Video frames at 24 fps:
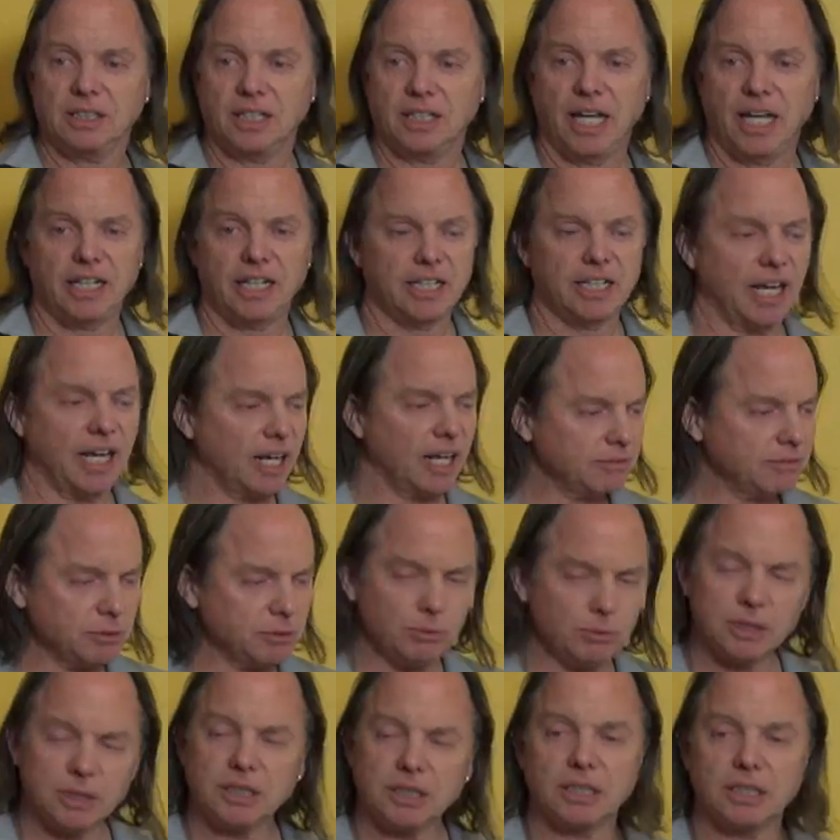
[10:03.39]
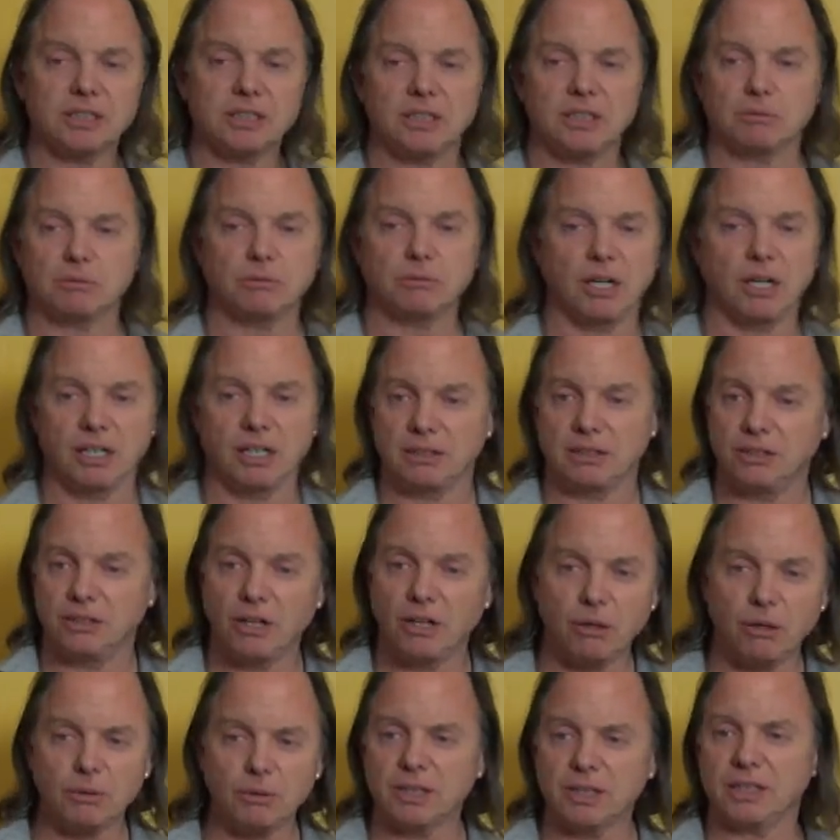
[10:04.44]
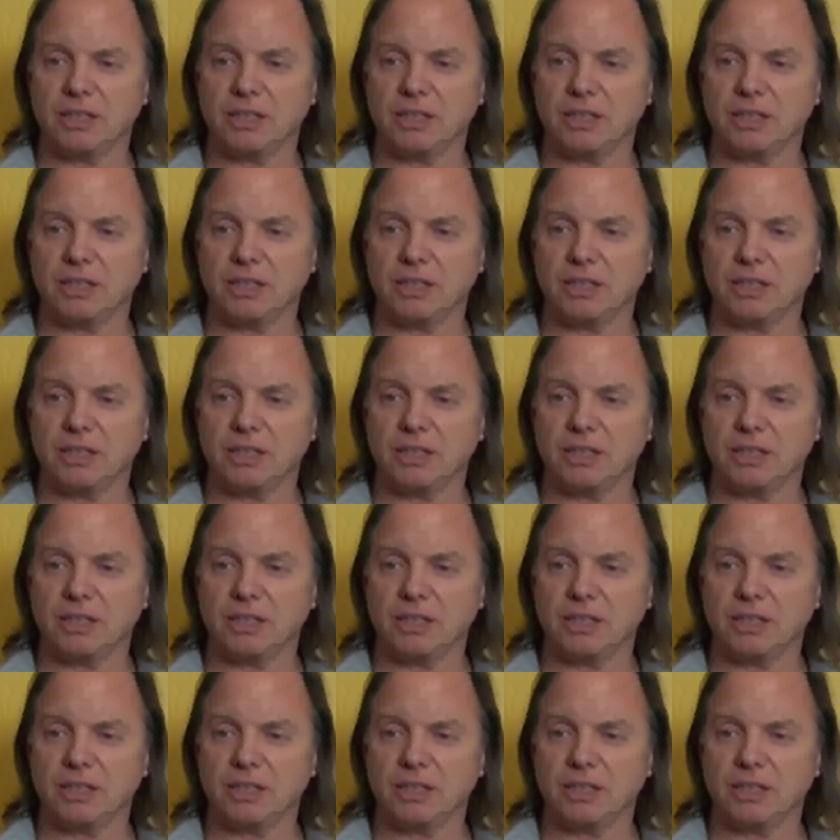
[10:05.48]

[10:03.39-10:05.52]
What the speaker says: And everyone gets it wrong. No one